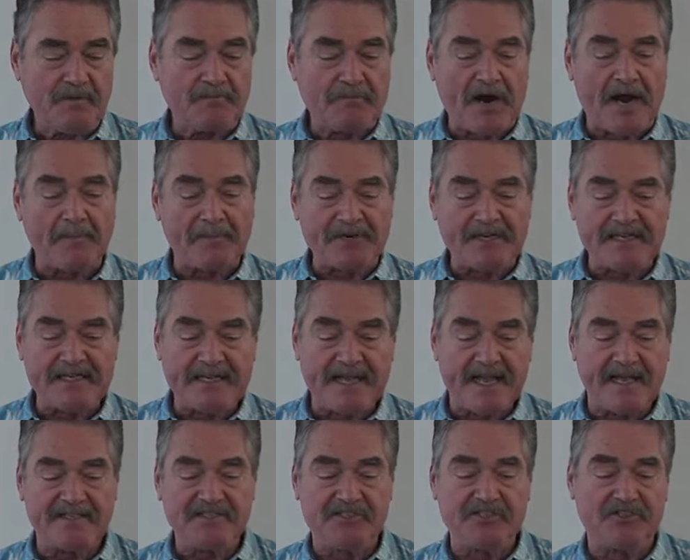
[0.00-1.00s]
Property
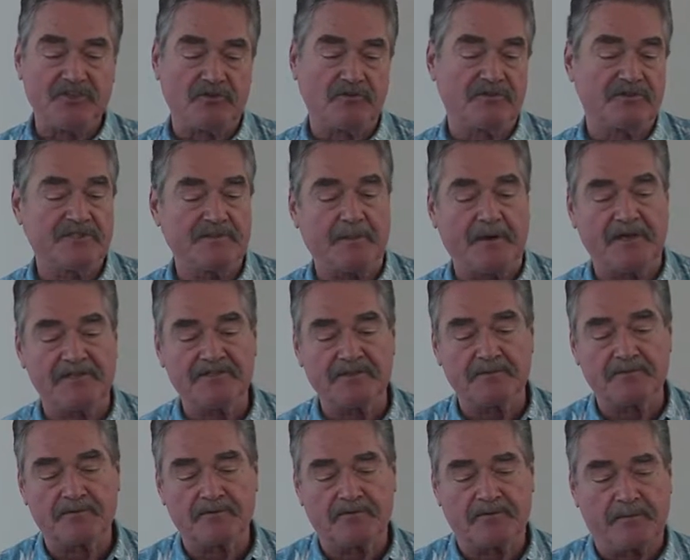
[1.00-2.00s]
taxes. You're
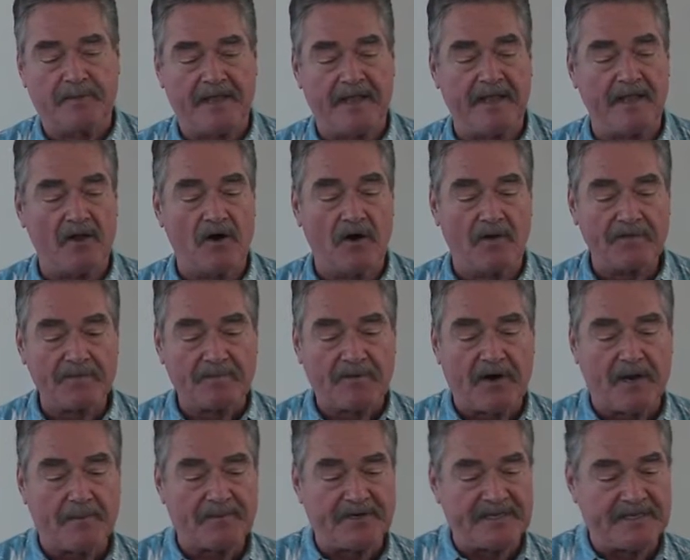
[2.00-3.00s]
responsible for paying all the
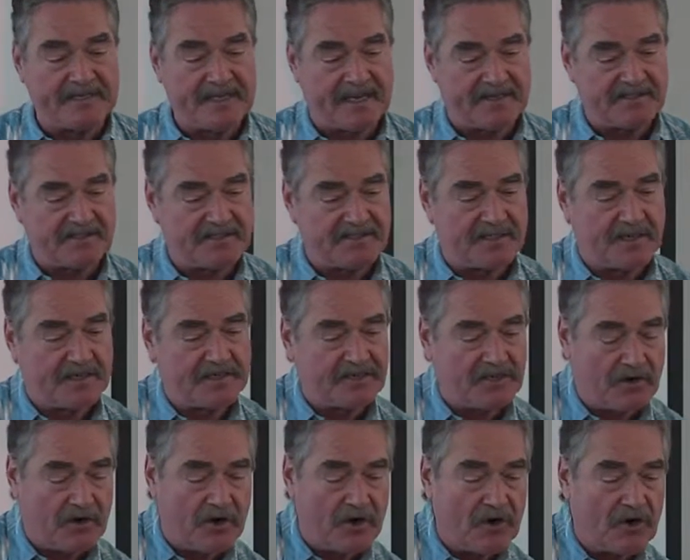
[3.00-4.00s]
property taxes on
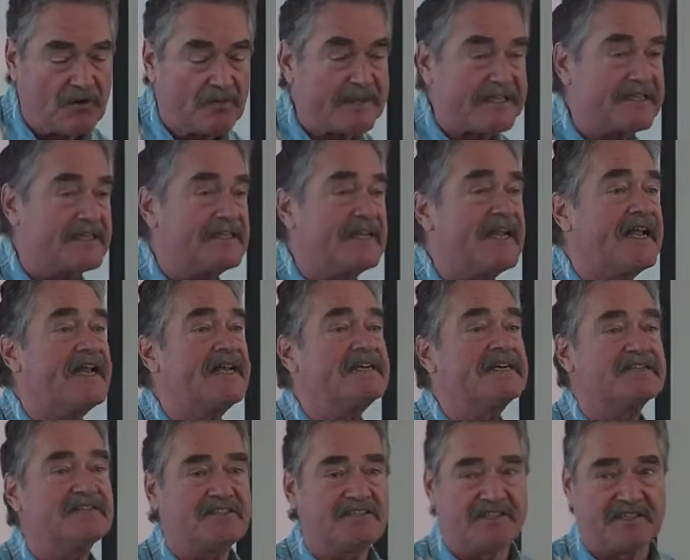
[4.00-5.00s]
your home and the
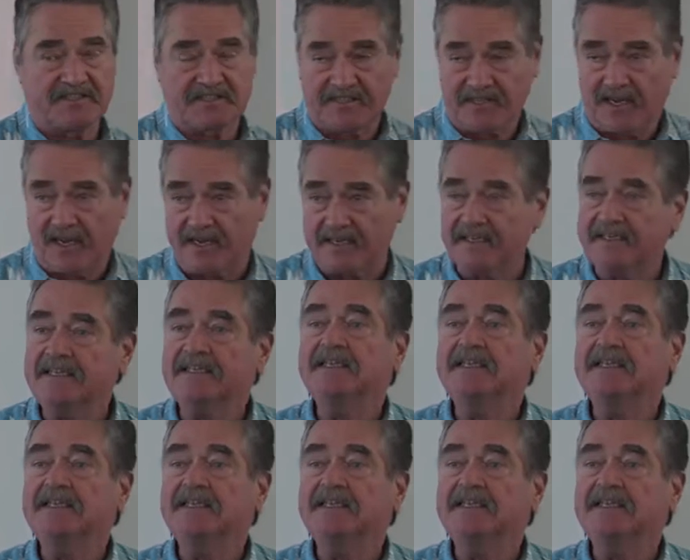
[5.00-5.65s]
land it sits on.